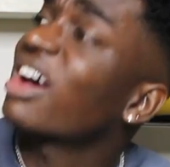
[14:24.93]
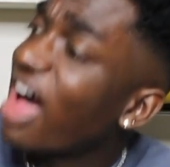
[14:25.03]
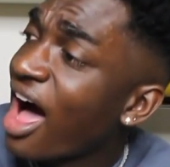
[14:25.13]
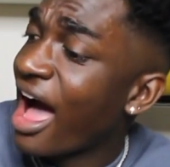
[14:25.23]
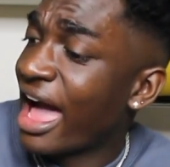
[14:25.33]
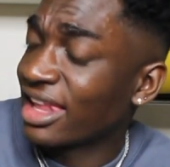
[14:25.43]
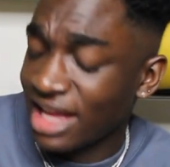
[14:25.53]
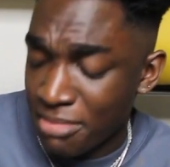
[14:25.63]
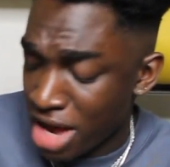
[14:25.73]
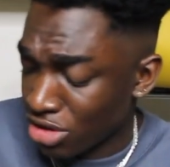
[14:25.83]
God,
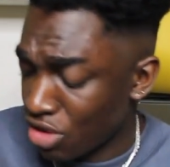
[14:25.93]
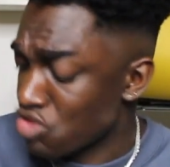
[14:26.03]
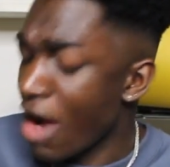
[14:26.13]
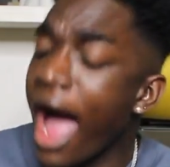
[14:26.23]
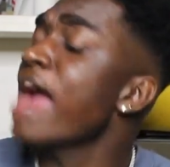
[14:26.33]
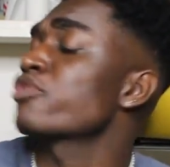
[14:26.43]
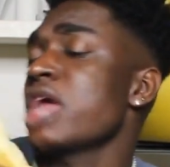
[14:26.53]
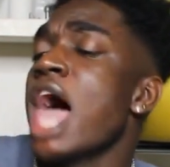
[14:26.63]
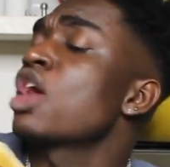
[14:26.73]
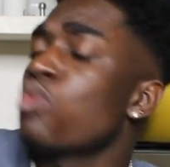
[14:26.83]
like I'm about to cry.
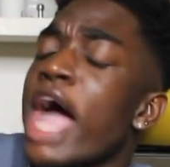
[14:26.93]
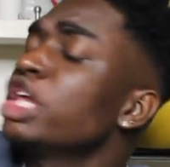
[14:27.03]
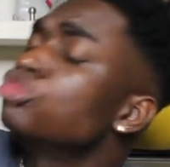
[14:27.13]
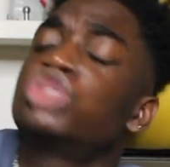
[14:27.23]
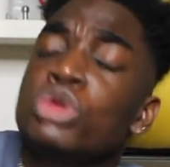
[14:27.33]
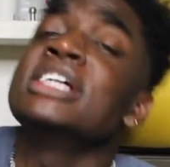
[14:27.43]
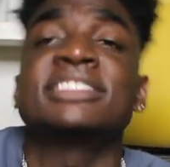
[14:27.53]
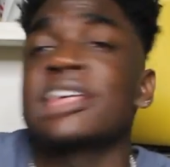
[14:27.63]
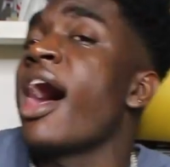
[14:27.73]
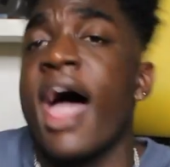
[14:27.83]
Rihanna, why you do
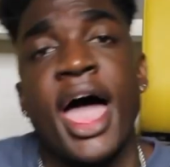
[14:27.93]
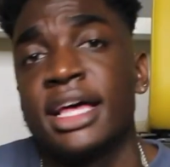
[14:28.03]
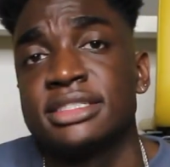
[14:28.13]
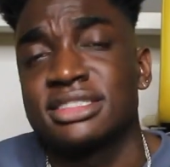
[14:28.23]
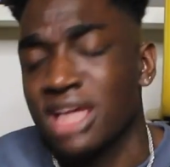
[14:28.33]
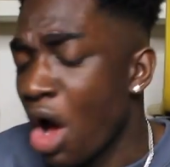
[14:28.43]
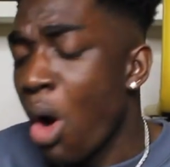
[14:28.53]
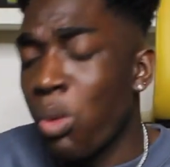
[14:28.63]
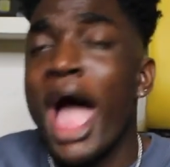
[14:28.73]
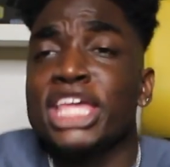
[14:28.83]
this to us?
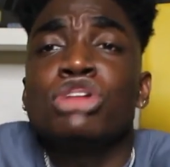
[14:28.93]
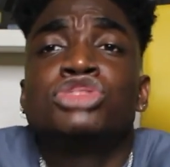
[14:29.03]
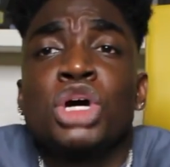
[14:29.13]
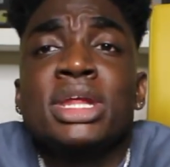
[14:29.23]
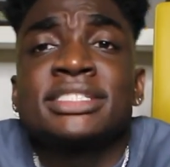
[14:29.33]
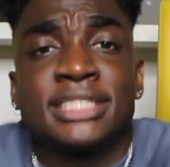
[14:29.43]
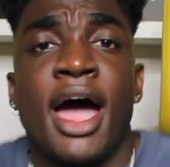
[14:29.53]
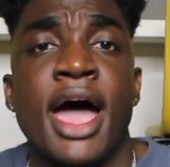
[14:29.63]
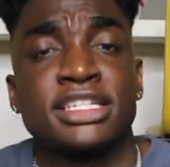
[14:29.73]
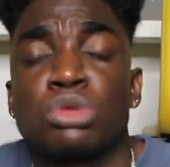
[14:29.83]
Why you do this to
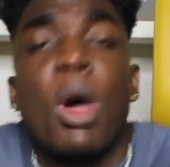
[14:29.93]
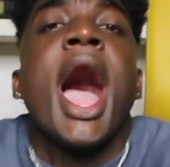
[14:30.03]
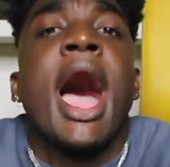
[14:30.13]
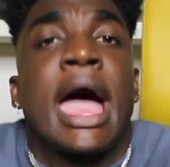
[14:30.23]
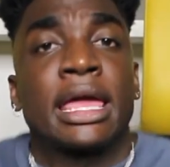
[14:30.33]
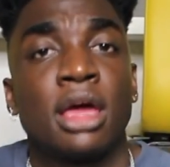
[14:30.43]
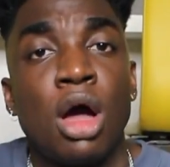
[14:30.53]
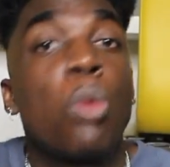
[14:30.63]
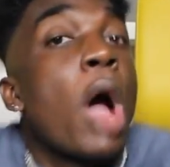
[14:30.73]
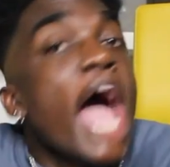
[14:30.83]
us? Why?
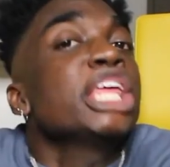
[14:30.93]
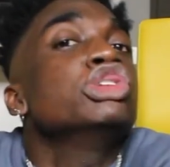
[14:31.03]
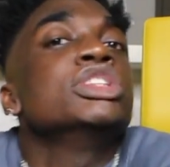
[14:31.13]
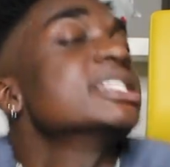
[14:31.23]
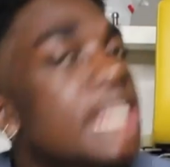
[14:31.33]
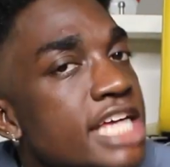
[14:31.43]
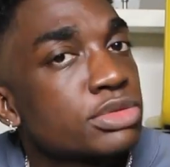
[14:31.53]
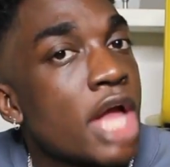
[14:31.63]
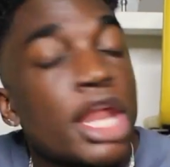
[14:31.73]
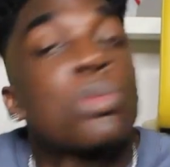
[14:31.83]
Why do you do this to us,
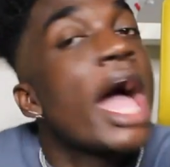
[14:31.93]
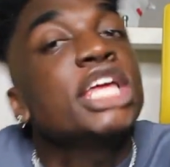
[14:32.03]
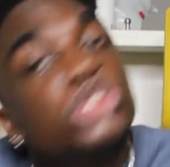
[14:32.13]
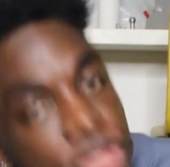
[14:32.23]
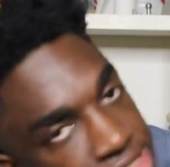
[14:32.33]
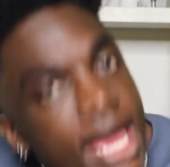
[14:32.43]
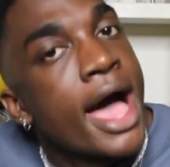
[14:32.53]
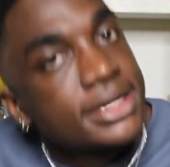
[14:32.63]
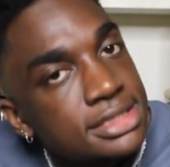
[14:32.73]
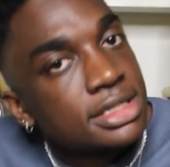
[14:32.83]
Rihanna? Why do you do this to
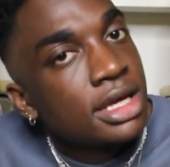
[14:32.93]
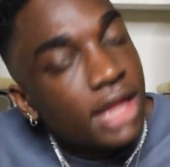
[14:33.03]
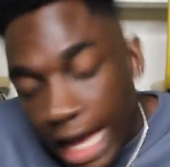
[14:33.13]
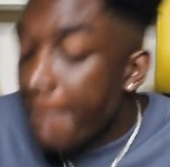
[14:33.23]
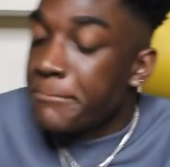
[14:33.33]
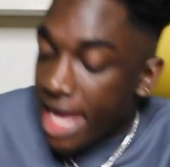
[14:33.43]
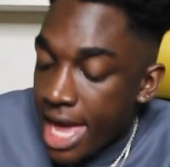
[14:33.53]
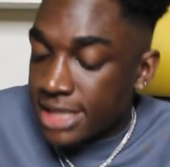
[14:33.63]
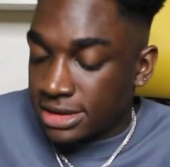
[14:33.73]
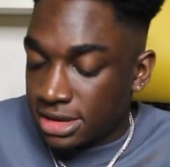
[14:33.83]
us? Like, I'm
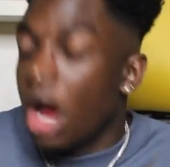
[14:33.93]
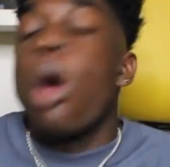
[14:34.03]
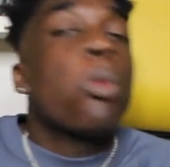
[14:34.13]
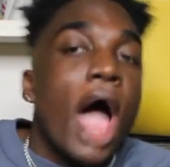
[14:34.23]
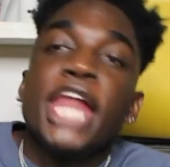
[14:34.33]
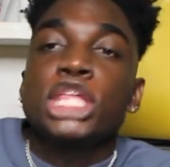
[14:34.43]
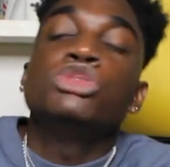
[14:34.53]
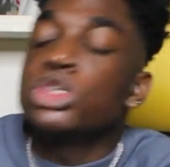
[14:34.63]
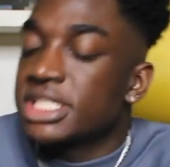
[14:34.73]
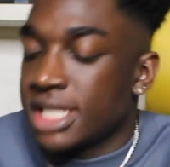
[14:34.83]
pissed. Why do
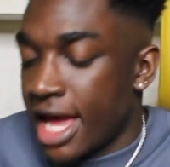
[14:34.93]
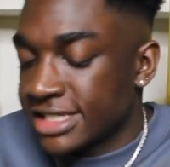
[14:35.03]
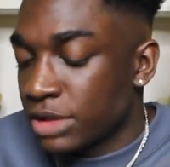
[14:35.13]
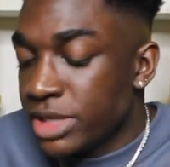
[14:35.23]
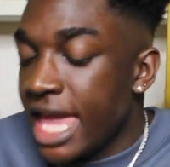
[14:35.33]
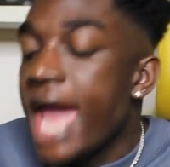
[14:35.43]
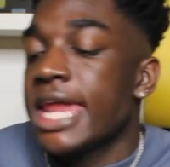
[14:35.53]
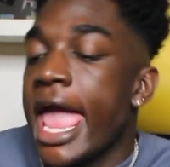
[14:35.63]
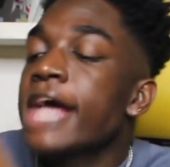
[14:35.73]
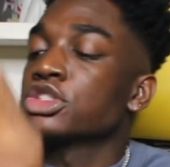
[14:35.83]
you do this to us? Like, we
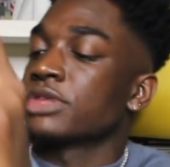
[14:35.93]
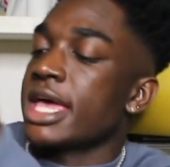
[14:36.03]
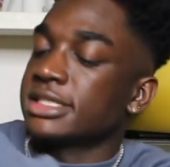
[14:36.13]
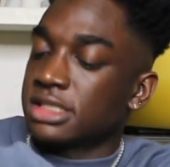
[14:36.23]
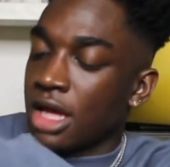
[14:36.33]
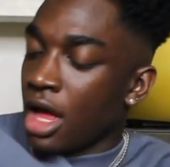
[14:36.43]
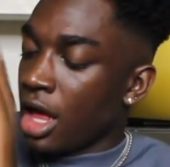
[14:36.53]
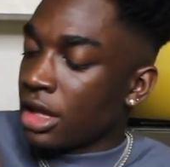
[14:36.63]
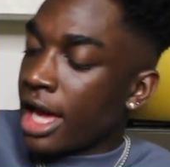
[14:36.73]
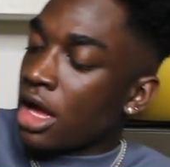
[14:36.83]
can't handle this.
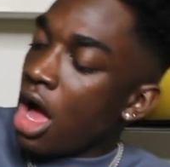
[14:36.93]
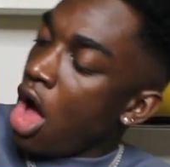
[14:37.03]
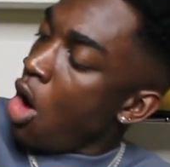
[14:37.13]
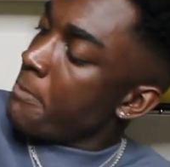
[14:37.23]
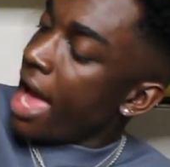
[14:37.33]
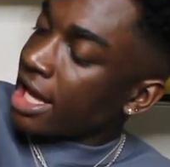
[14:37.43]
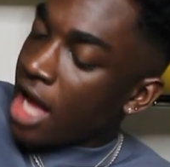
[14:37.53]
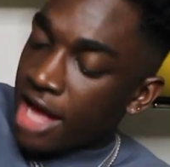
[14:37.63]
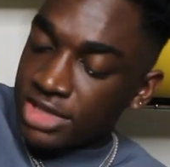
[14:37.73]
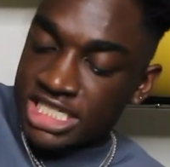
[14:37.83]
Like, oh my
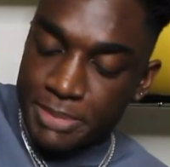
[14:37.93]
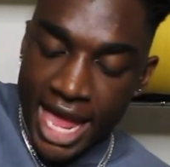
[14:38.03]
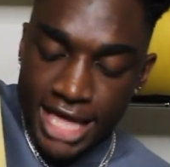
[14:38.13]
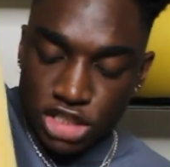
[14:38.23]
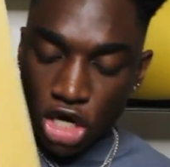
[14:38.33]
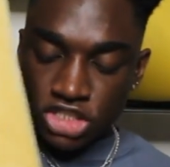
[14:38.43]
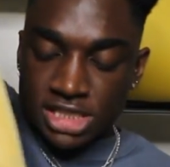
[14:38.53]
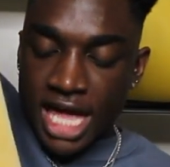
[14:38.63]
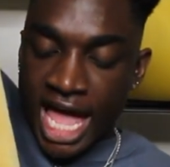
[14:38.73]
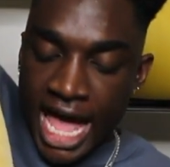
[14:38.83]
God, these pants are
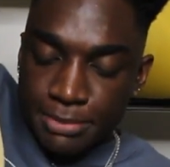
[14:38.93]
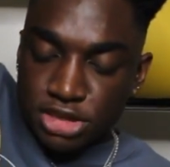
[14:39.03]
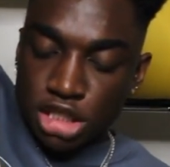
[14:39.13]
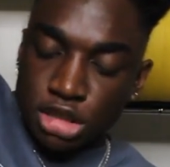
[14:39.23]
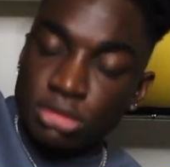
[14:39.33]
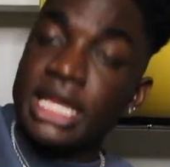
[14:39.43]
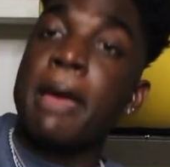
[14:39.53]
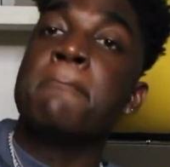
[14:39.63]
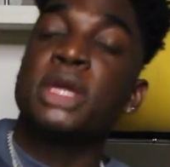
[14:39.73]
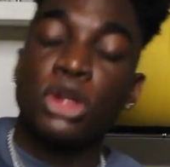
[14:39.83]
just absolutely
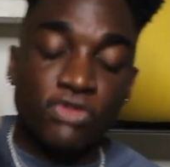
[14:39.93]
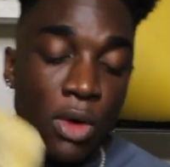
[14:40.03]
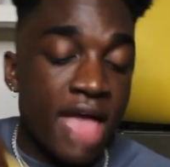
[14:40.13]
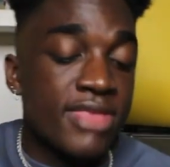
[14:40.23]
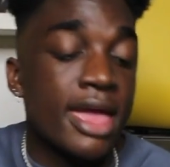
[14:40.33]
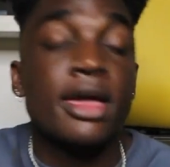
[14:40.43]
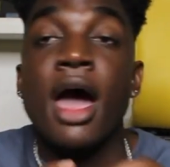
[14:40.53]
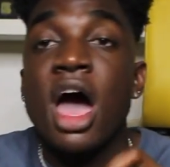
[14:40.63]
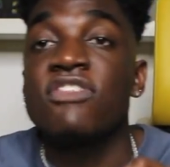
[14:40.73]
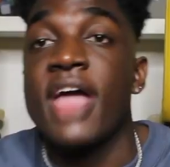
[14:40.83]
beautiful. And they
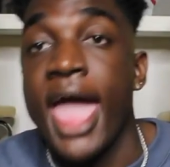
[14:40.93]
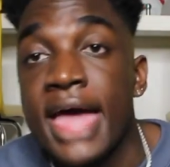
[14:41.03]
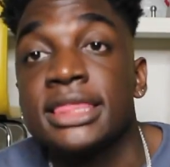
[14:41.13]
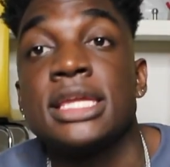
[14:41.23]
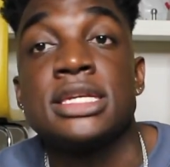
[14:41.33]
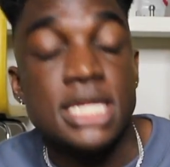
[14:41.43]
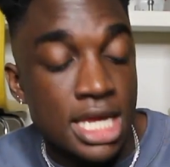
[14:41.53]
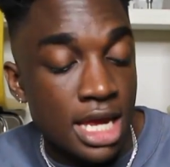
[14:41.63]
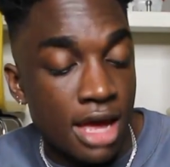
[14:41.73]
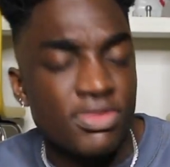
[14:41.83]
cuff at the
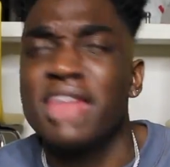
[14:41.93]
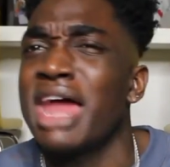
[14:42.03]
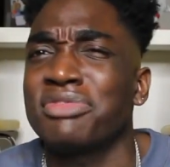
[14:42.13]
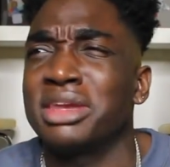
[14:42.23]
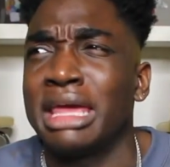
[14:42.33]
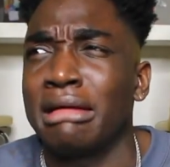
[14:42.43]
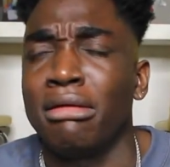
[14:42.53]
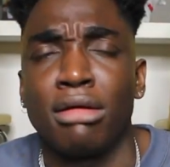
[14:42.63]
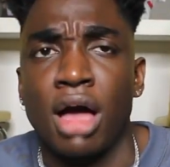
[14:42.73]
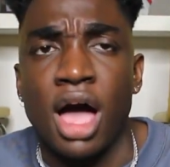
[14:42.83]
knee, not the knee,
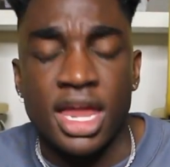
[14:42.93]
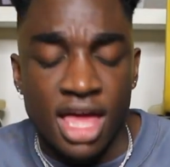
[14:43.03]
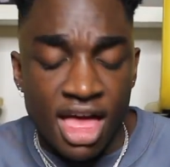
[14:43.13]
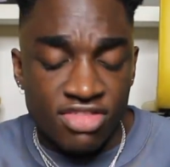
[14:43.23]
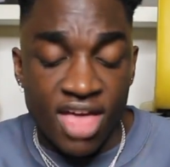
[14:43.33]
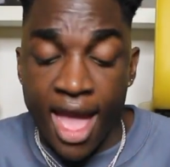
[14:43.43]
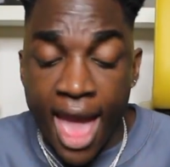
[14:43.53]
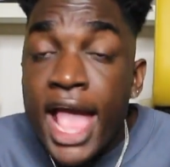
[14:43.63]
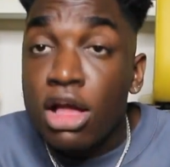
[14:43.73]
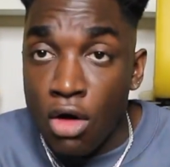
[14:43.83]
oh God. The
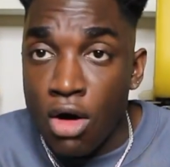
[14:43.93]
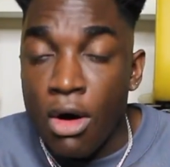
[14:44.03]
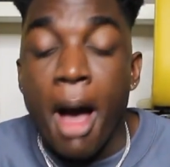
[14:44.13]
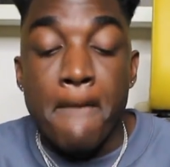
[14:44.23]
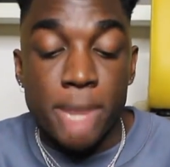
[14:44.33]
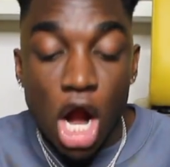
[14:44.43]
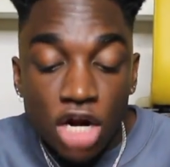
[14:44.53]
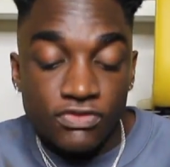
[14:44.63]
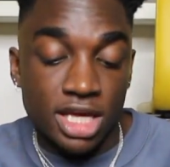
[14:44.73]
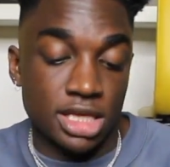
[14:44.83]
ankle,
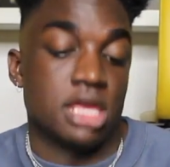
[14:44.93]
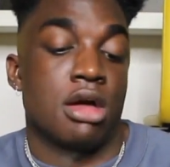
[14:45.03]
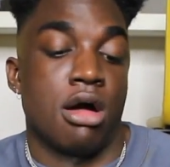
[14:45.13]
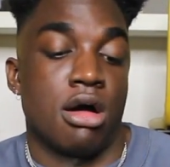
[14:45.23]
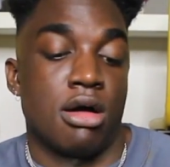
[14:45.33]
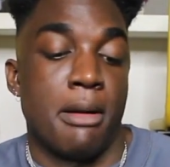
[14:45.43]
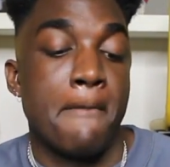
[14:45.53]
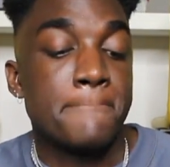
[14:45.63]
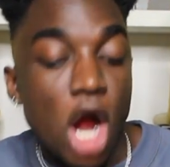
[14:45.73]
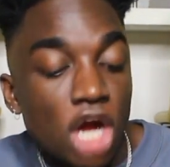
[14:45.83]
perfectly, y'all.
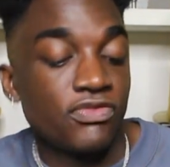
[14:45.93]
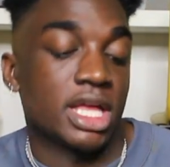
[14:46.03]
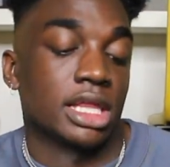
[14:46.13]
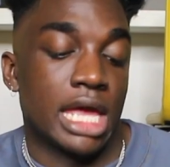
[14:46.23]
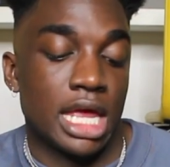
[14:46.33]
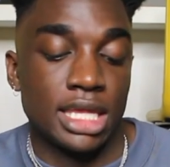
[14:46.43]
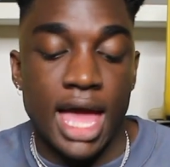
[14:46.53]
Perfectly.